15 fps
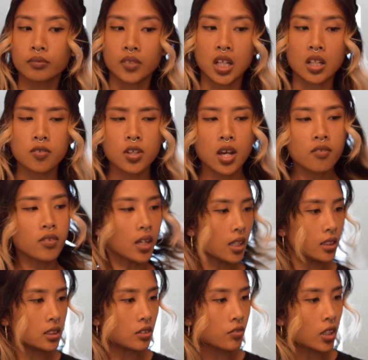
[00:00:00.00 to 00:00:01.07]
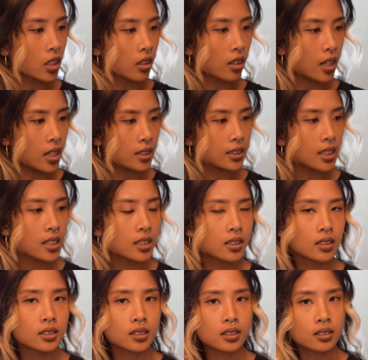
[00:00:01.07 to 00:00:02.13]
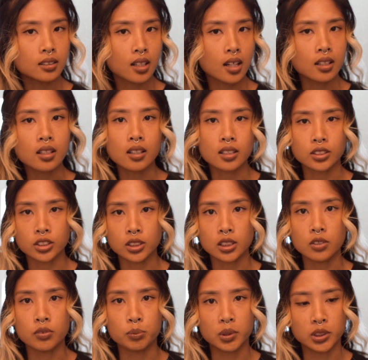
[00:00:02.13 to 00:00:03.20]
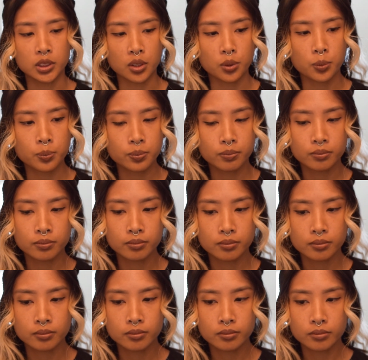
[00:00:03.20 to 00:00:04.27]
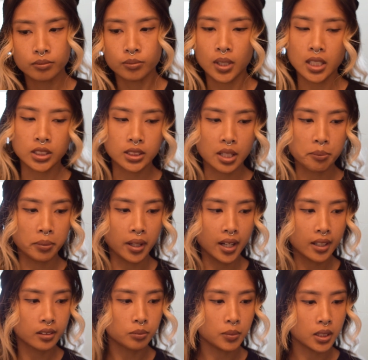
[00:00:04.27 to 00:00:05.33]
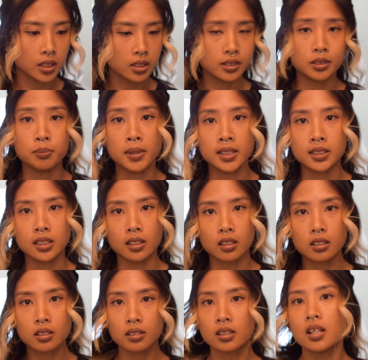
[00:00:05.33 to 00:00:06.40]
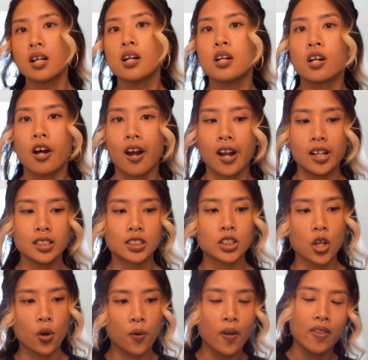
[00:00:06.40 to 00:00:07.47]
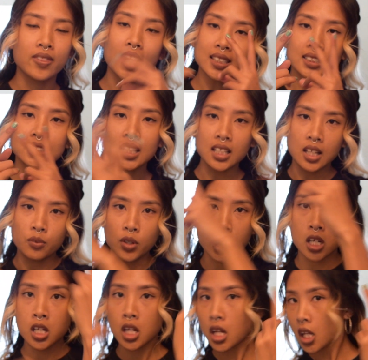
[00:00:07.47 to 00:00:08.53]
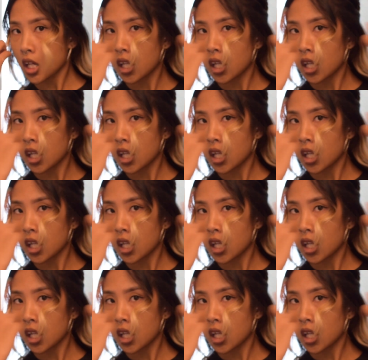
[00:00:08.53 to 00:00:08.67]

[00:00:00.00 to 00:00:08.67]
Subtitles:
And if you have like different color hair ties, I think that's just even more dope. But I just have black because basic. Alright, so that's the second one.